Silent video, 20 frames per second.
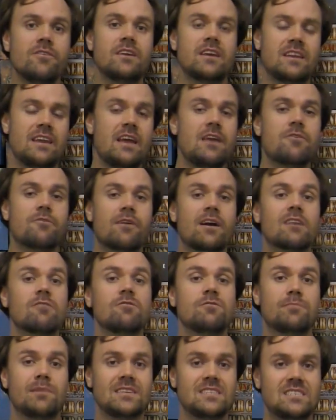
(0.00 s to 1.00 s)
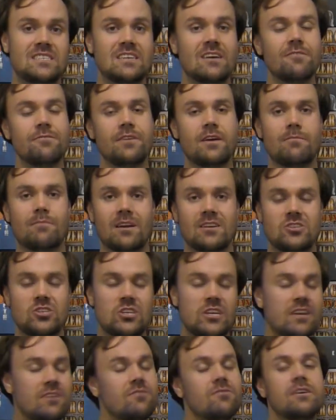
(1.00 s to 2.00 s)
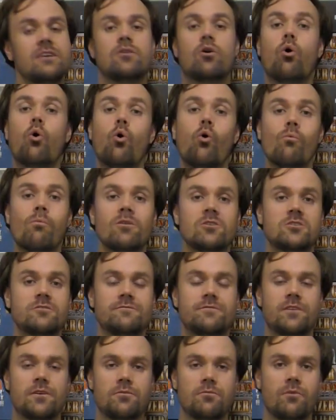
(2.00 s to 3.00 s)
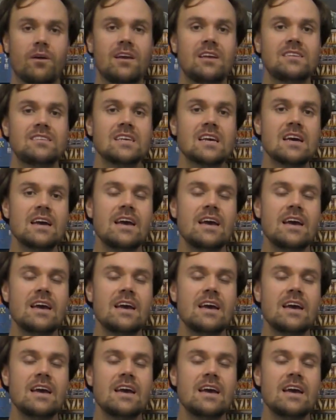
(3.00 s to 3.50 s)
can interact with myself and my channel in a whole bunch of fun ways.